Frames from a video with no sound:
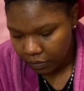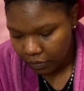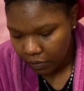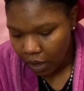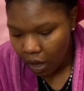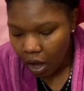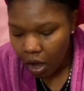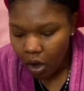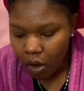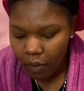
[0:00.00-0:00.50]

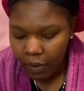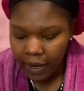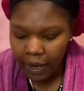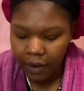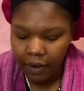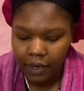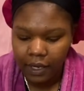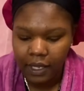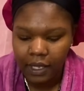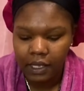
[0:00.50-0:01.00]
oh, here
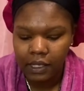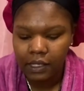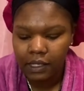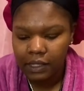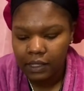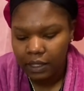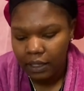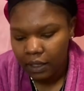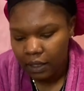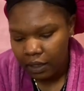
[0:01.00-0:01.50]
it is.
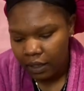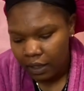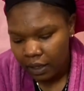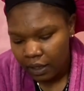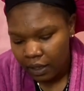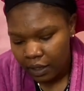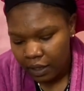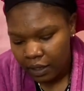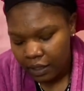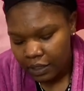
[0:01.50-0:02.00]

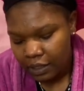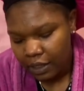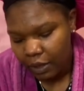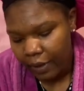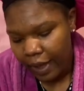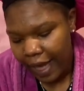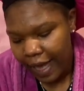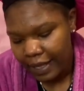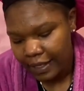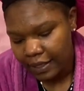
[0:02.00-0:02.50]
So it
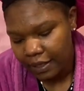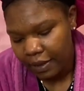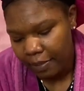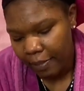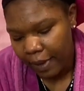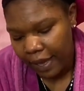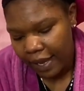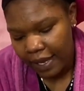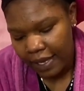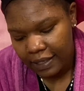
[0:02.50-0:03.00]
has the
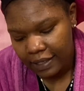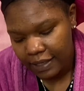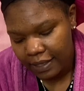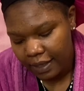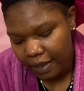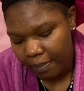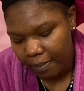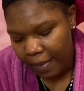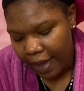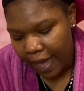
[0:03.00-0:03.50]
base,
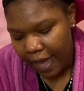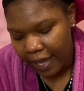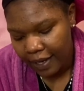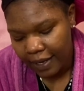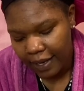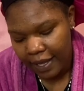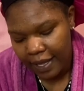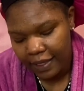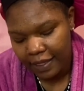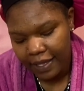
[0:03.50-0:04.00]
the matte,
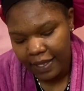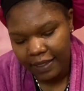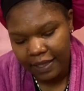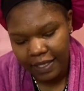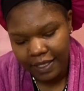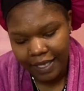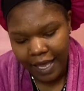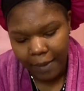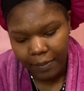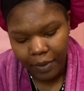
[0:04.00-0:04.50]
and then the
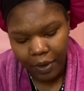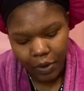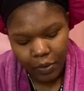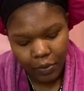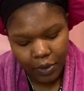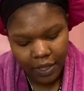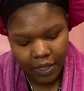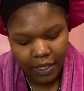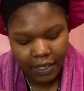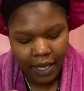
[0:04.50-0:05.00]
top
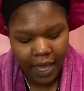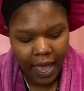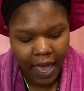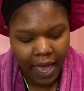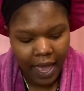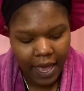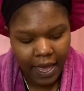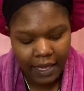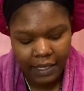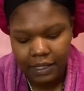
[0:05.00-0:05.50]
coat. And then it
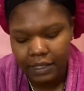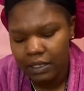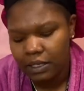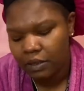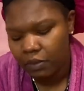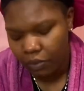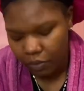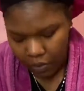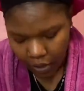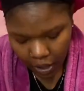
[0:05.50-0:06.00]
has
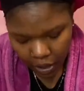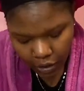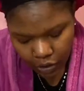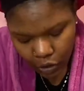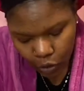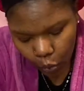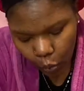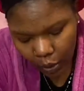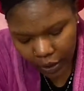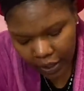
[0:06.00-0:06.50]

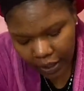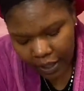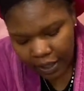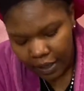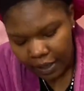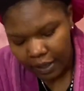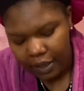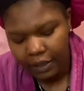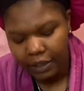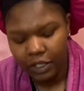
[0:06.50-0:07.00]

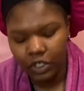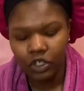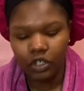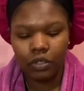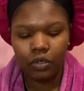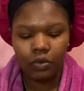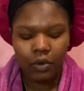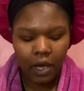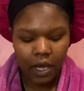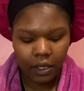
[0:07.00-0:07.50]
20
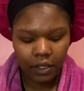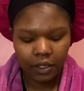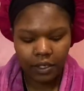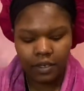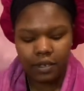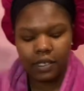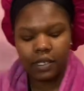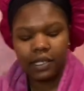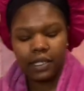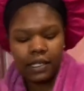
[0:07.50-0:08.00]
additional
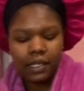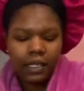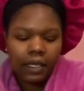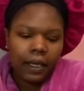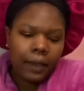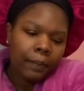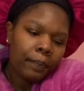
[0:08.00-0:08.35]
colors.